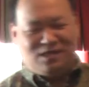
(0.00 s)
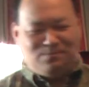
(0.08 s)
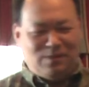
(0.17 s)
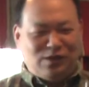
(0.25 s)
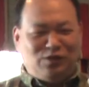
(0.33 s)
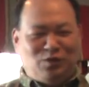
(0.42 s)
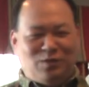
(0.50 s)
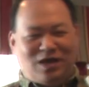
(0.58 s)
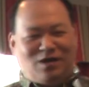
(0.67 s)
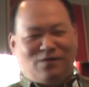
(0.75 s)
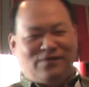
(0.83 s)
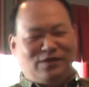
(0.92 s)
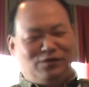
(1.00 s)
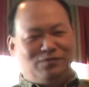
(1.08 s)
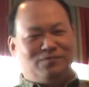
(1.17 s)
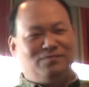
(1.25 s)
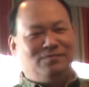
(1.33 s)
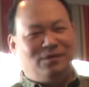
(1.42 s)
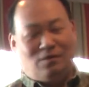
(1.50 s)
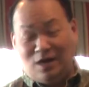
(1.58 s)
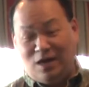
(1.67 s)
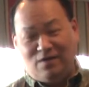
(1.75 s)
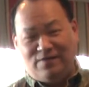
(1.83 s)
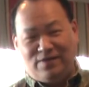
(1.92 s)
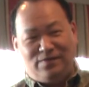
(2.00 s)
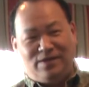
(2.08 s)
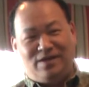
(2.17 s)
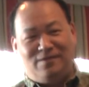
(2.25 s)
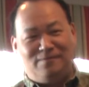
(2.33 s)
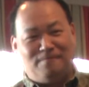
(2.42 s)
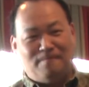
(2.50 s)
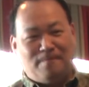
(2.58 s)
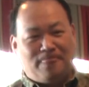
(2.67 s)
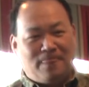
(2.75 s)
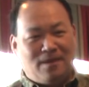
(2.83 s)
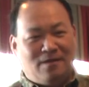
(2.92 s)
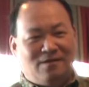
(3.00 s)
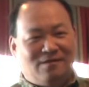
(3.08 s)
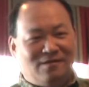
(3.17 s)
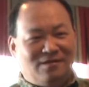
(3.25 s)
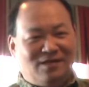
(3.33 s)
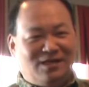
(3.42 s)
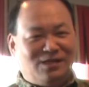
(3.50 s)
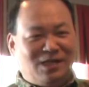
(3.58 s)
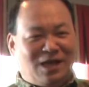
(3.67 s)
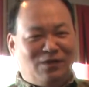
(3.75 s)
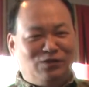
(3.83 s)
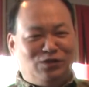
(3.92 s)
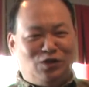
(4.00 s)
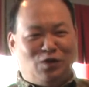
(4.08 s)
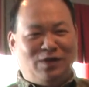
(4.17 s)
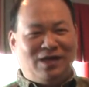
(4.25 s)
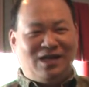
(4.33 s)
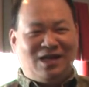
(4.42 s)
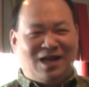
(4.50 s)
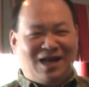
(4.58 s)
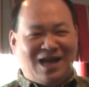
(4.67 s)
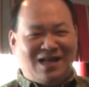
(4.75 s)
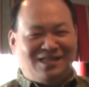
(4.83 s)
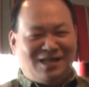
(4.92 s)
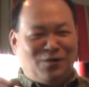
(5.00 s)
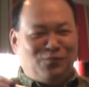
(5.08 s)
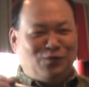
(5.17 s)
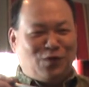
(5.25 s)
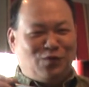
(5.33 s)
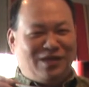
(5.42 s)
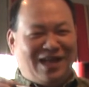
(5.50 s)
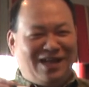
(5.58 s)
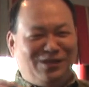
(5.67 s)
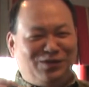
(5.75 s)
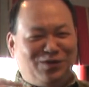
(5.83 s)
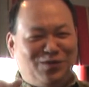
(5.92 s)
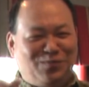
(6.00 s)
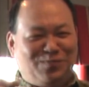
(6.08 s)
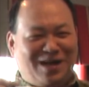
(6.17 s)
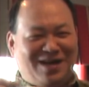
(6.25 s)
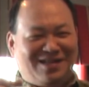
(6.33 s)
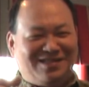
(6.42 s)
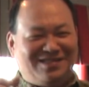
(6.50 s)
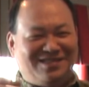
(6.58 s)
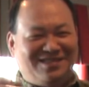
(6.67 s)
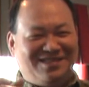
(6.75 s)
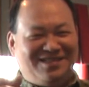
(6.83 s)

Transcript: Especially with Aerovane 2 or Aerovane 3. It's now storing in as a rotational mass.